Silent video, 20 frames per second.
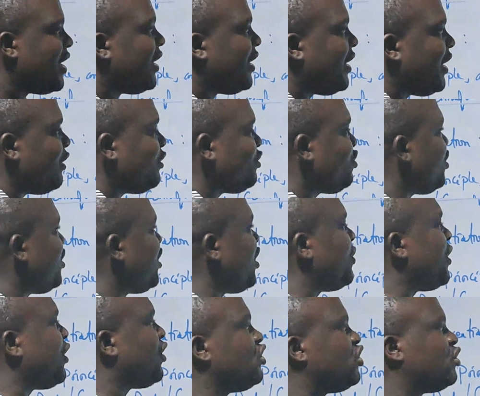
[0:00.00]
Now today
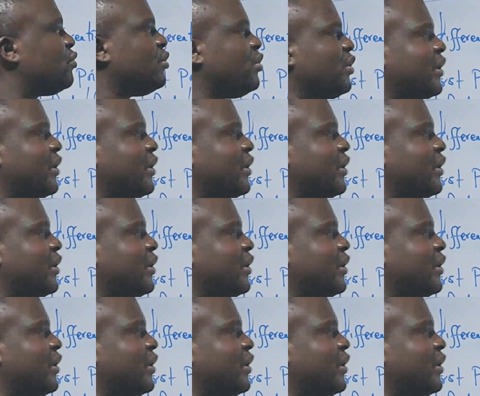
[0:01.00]
we're going to be